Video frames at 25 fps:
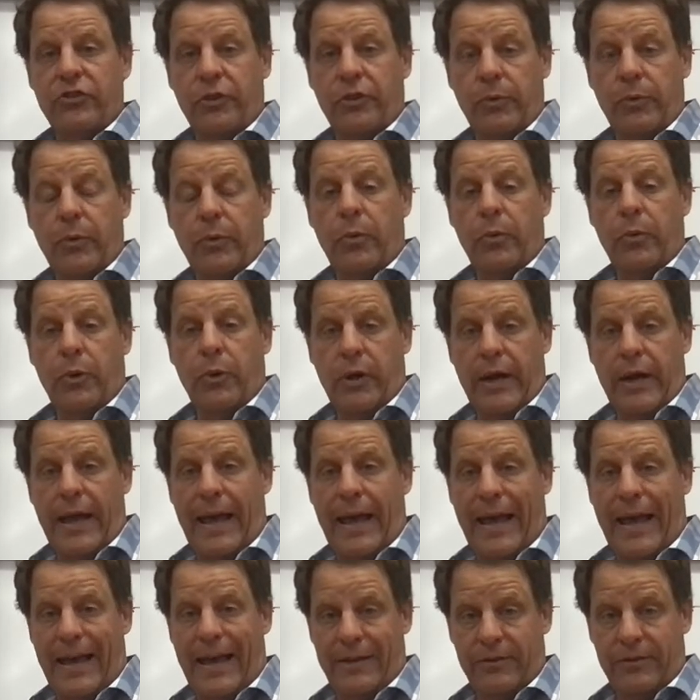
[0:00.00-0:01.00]
what we're
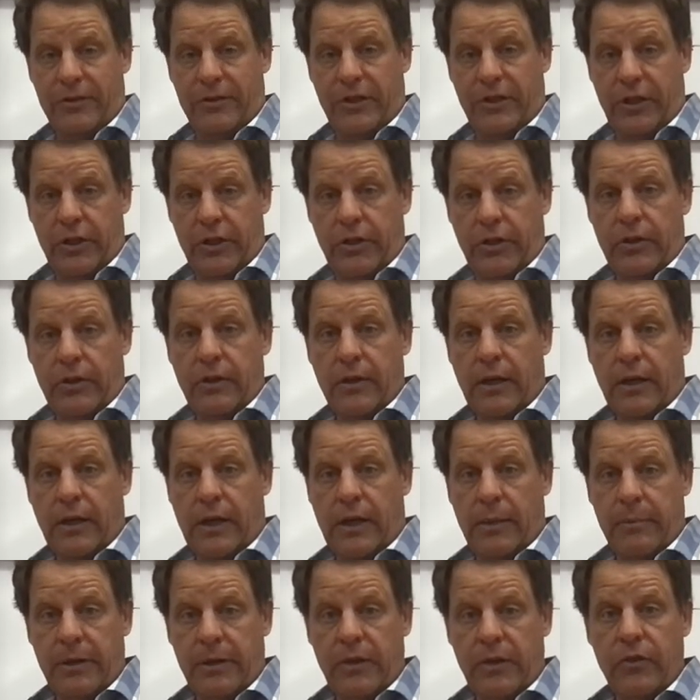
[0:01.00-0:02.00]
asking
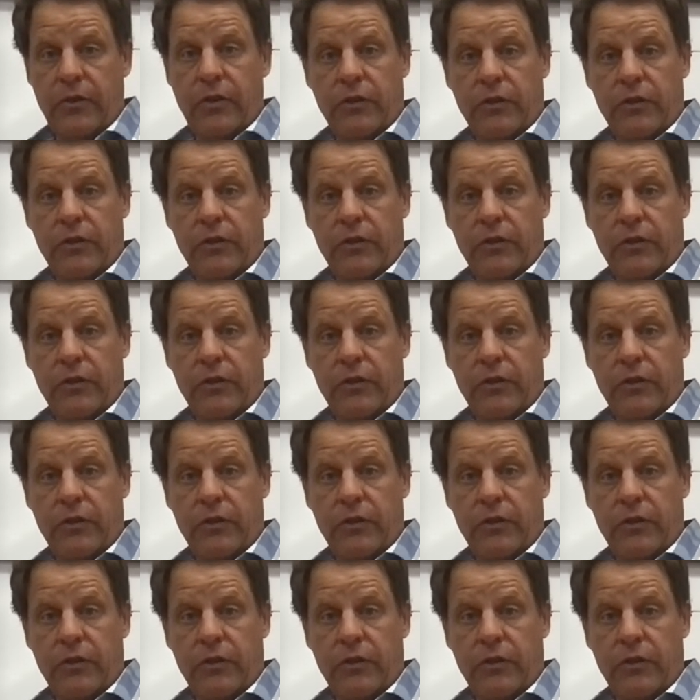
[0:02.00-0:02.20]
in this